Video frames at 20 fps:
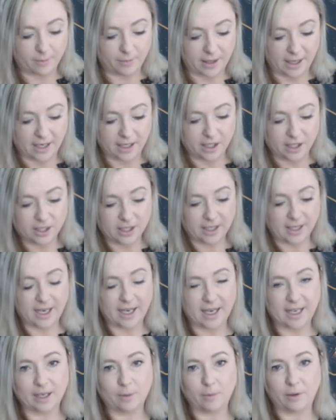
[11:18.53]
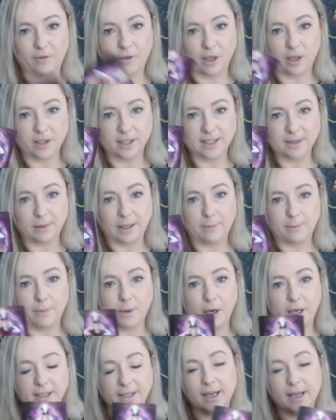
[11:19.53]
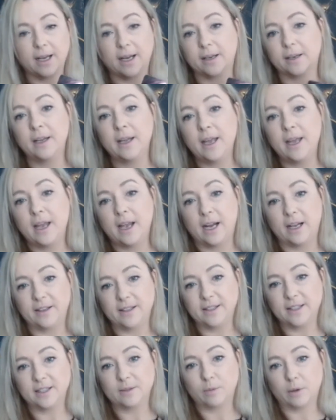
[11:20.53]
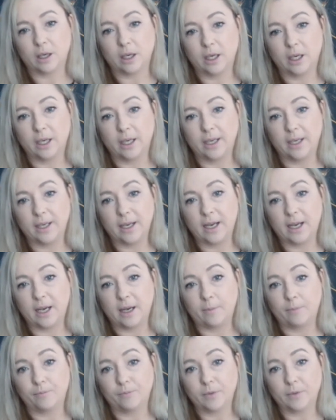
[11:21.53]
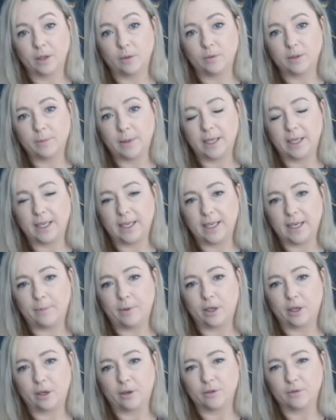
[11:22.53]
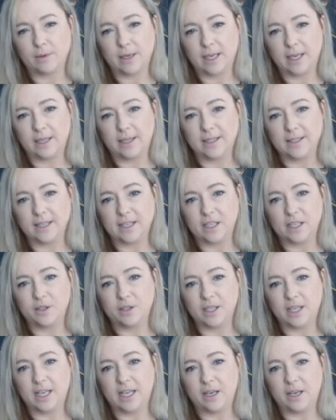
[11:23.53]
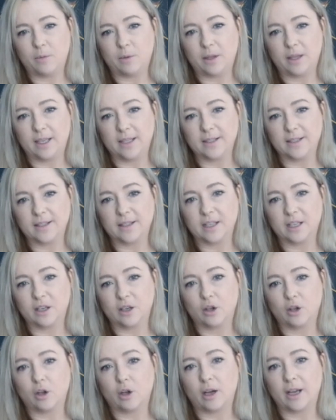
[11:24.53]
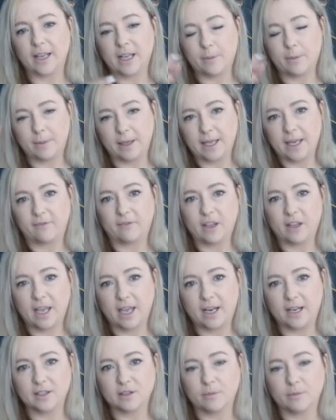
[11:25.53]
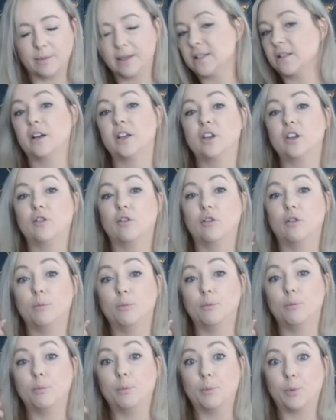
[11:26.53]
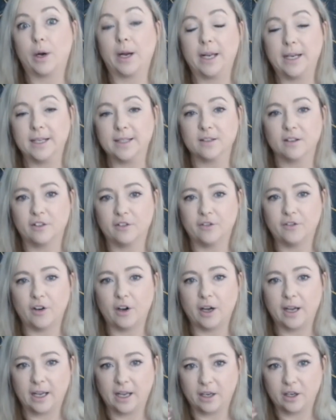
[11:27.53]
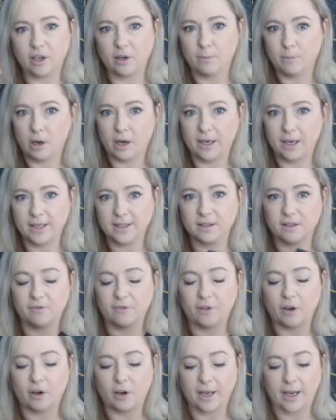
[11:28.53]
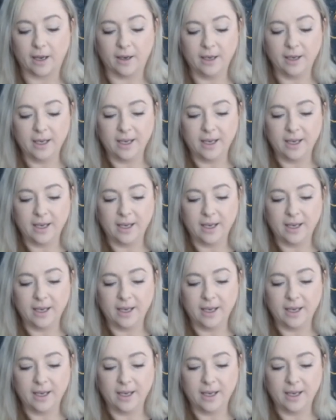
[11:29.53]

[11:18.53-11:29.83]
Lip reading: energy card, and we've got the split mind card, and this is what I was picking up on. I was reading this energy here where there's the light coming out of the head. It's almost like your brain is on fire, your mind is on fire,